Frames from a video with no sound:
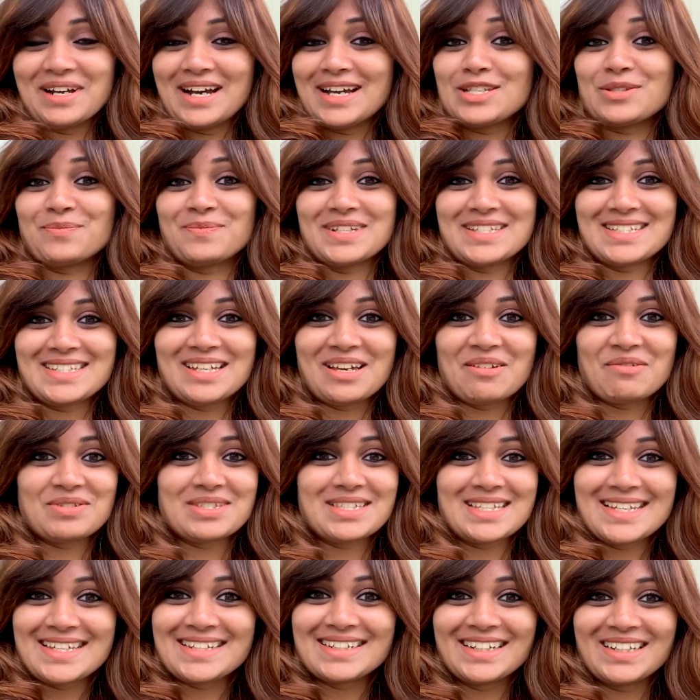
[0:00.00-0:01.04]
guys must have
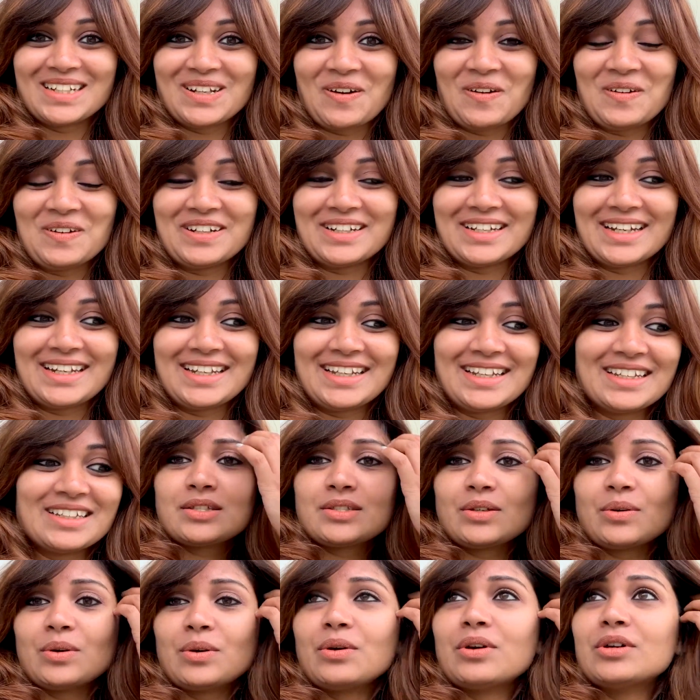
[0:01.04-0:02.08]
seen it already.
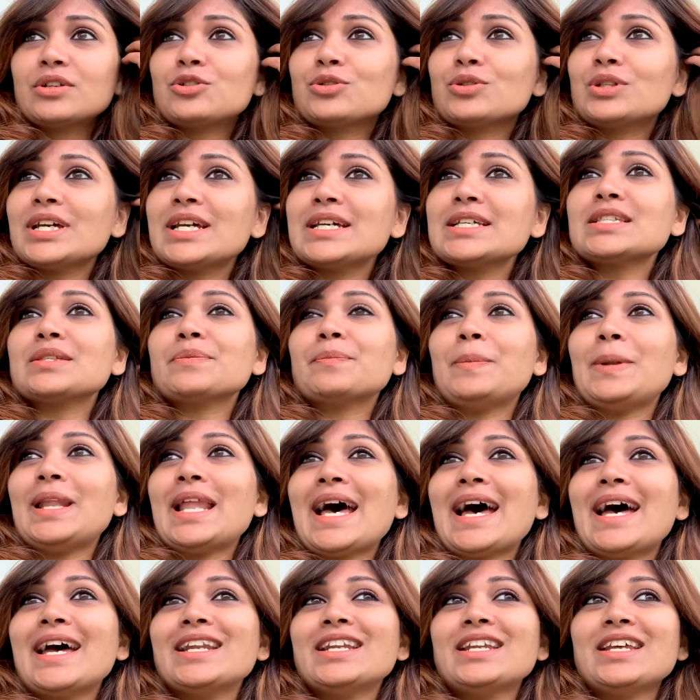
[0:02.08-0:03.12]
So today's
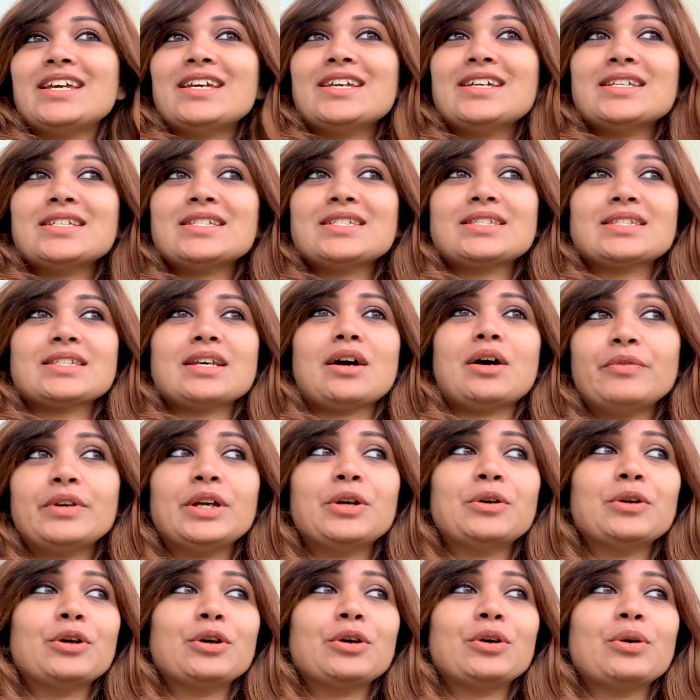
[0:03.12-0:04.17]
plan is we're
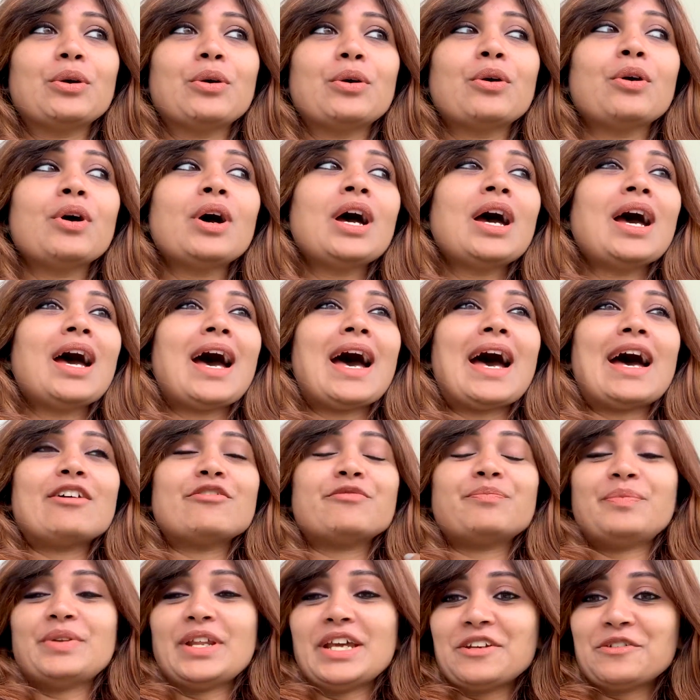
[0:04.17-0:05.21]
gonna go
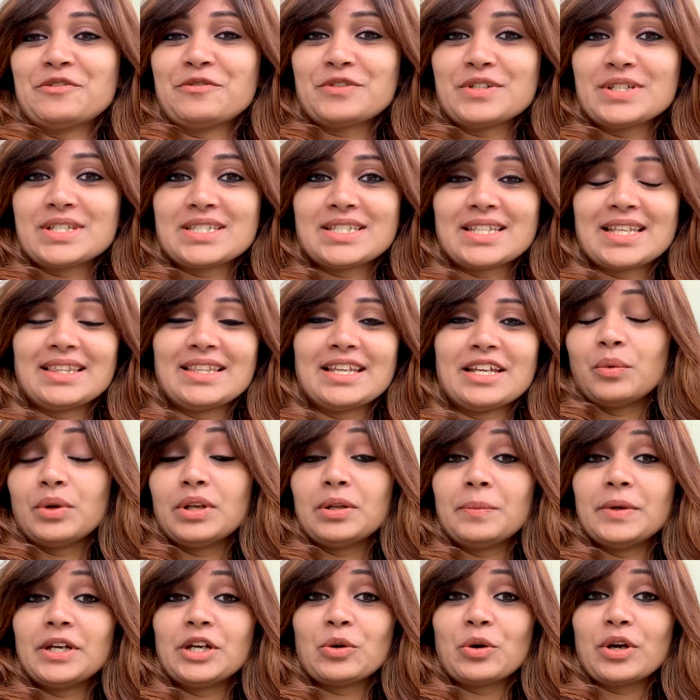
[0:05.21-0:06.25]
have breakfast and then
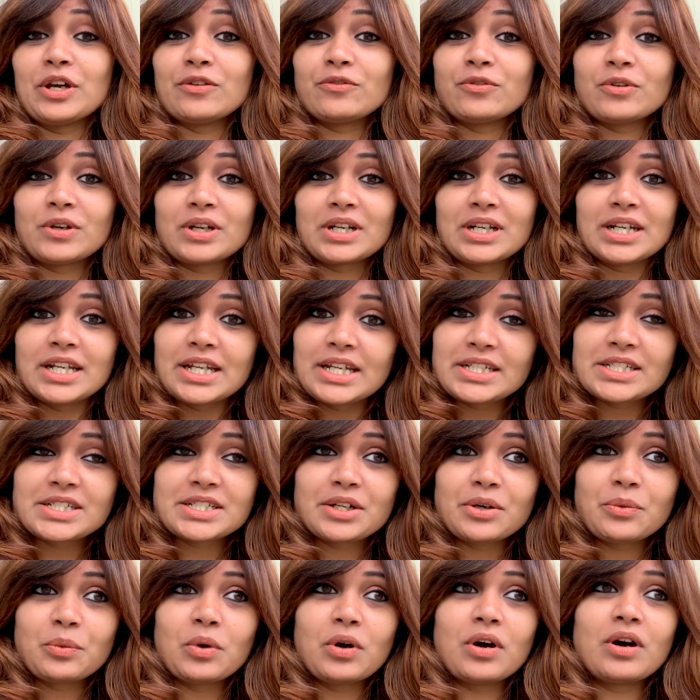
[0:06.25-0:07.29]
we'll be going for a
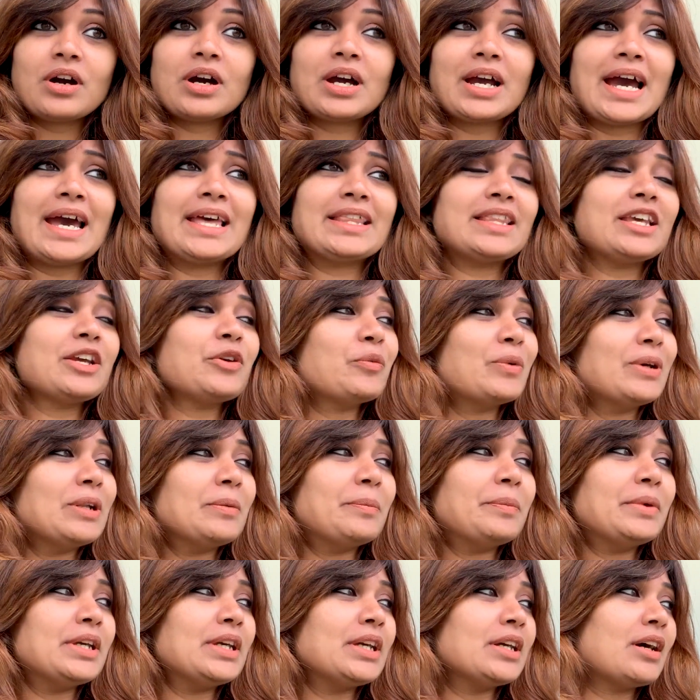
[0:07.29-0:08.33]
nature walk. I think we'll
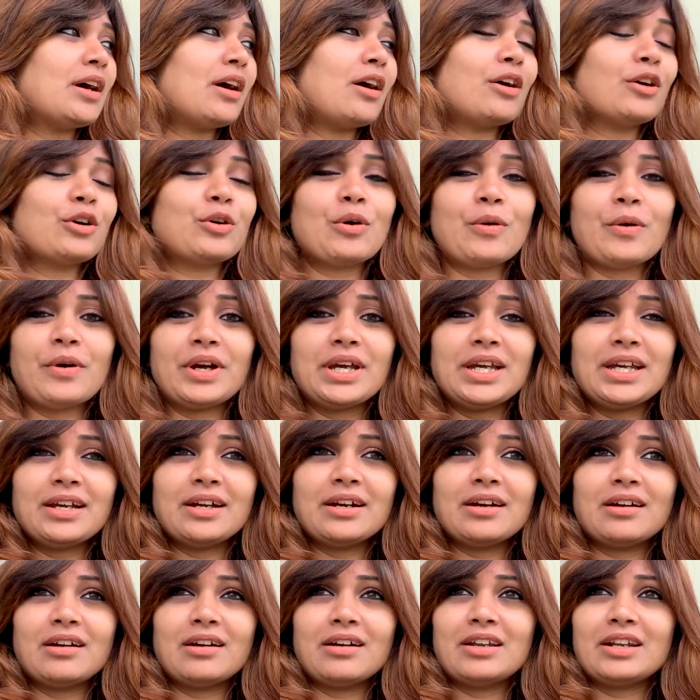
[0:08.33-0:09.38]
be going
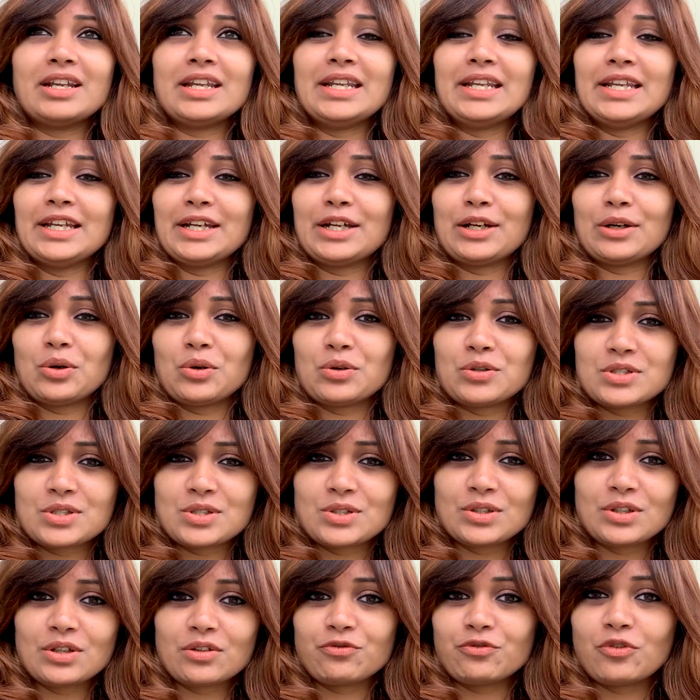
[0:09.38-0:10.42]
really close
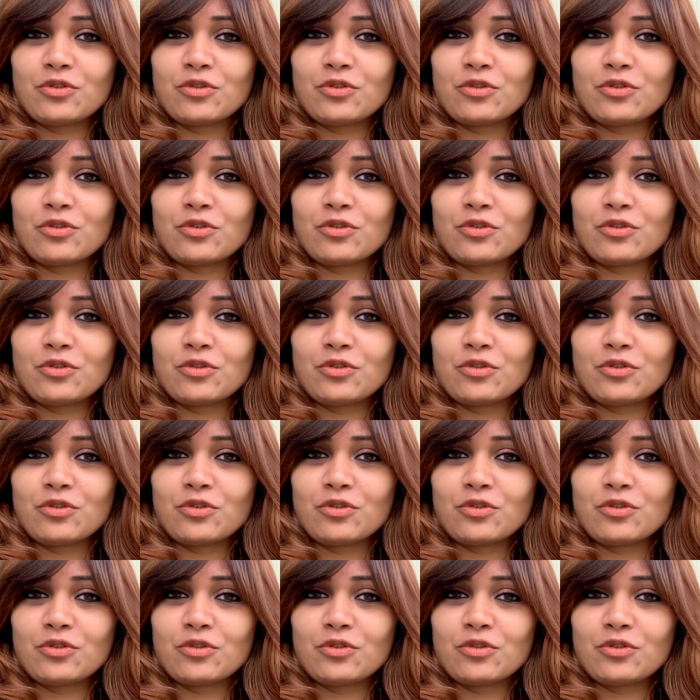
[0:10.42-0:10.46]
to the